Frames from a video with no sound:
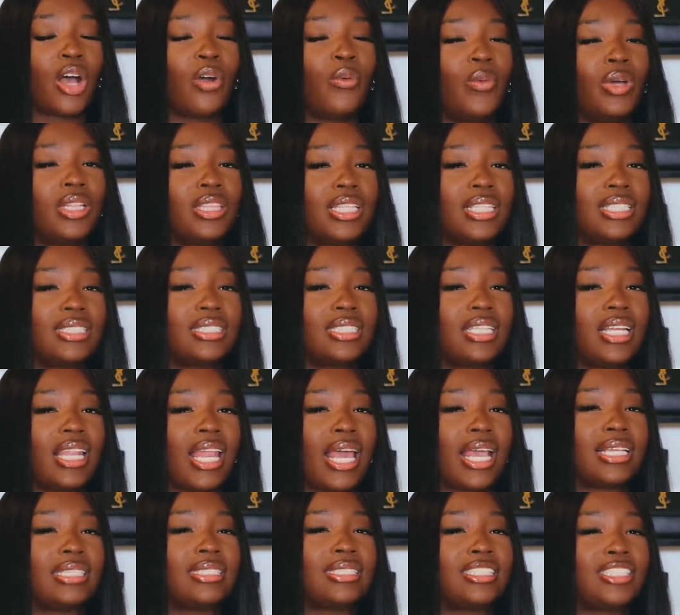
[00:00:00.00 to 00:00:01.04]
I want this to
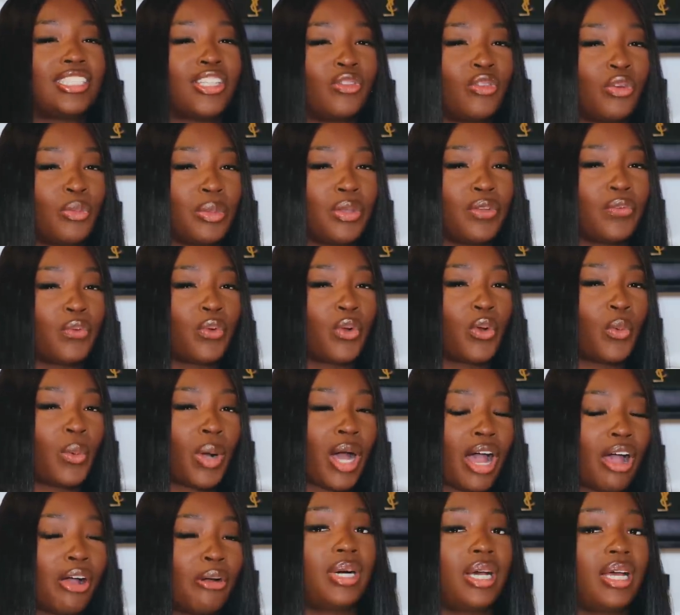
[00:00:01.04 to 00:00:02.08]
like sit with me for a
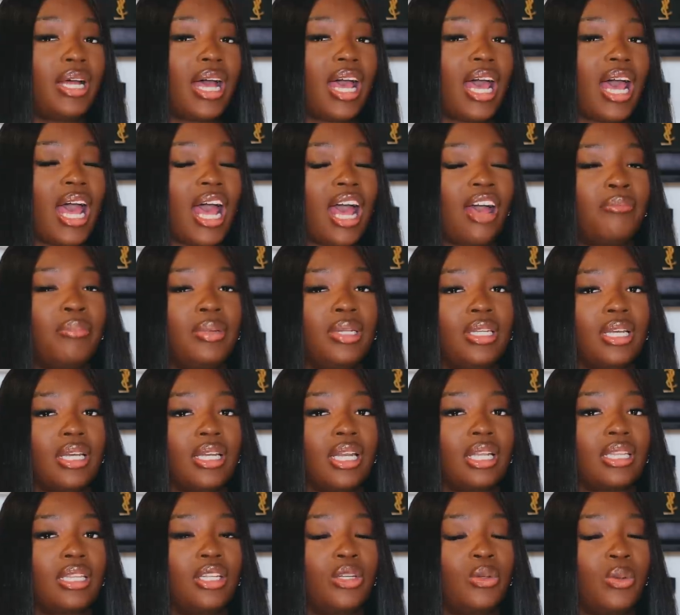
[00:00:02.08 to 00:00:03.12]
while, but I have been
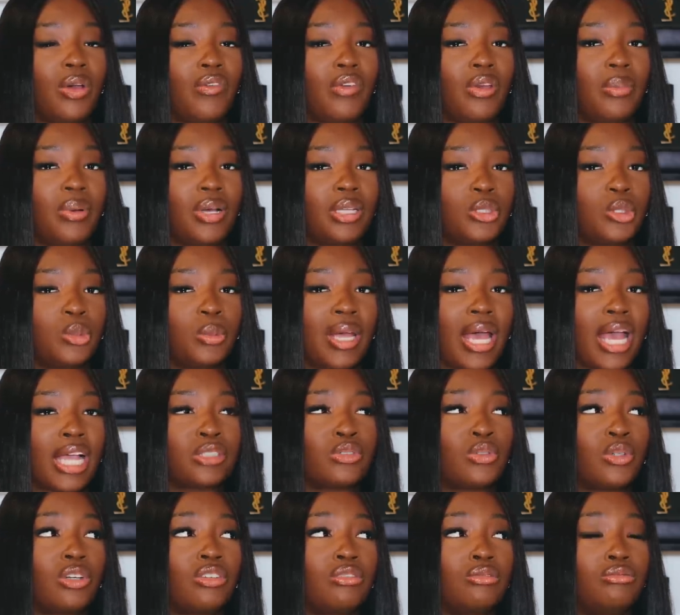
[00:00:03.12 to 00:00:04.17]
looking at the Loewe puzzle
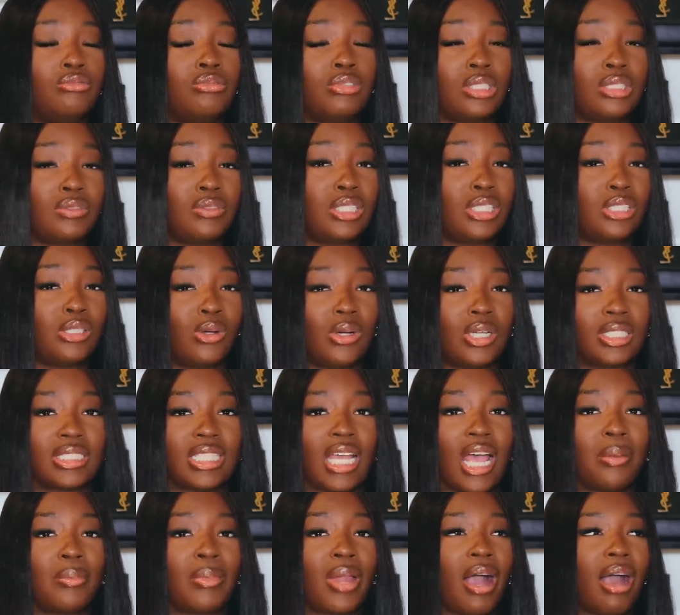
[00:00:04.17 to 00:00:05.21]
bags for a really, really long
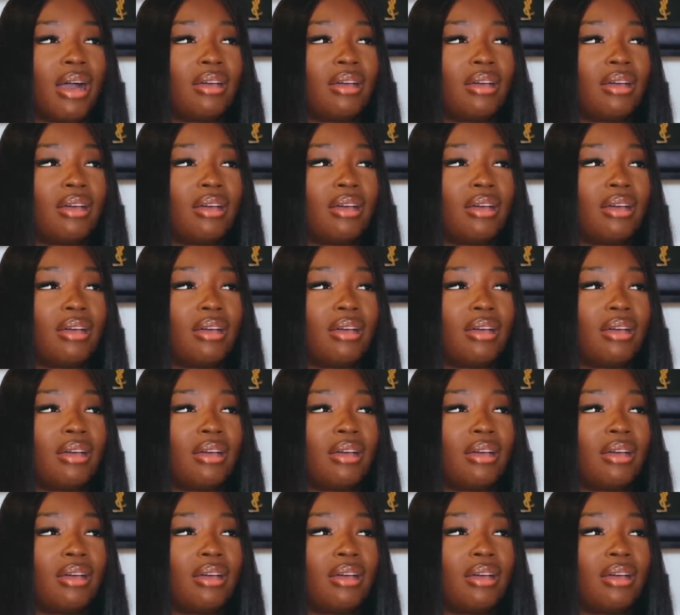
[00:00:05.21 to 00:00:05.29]
time now.